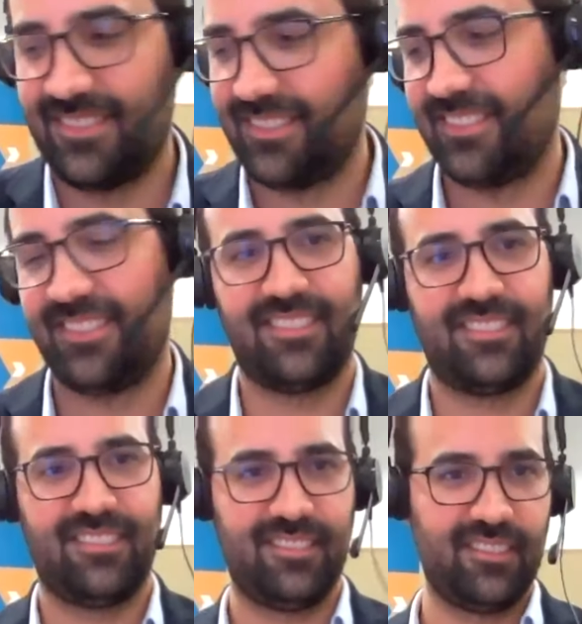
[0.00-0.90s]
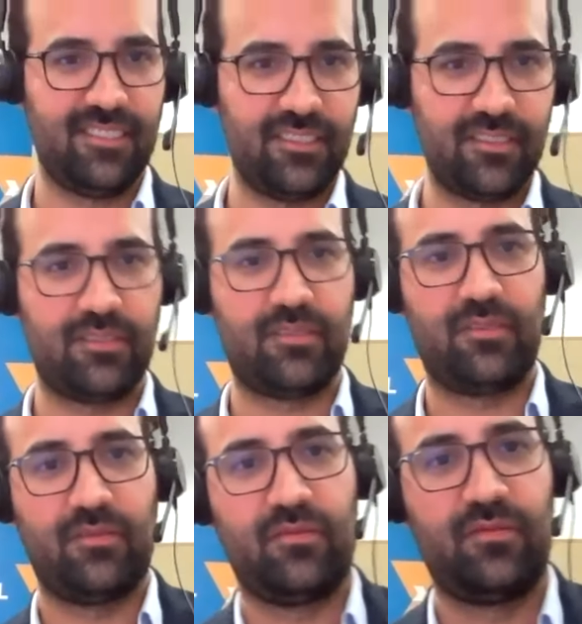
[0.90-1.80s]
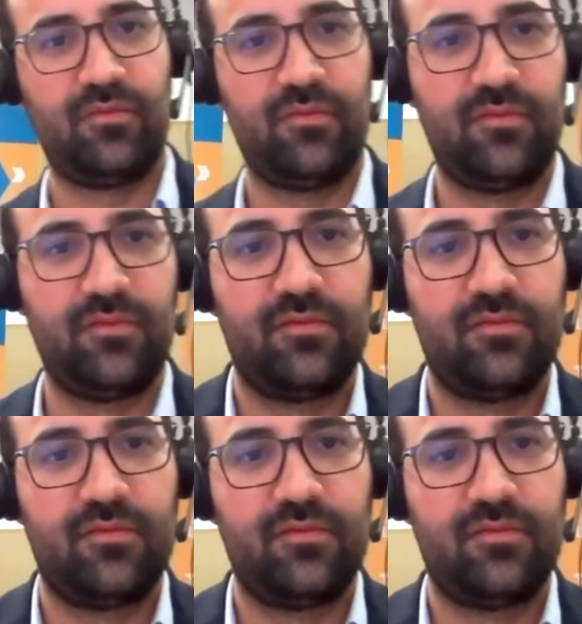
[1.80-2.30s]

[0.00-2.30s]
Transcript: you know, when WiPay started uh,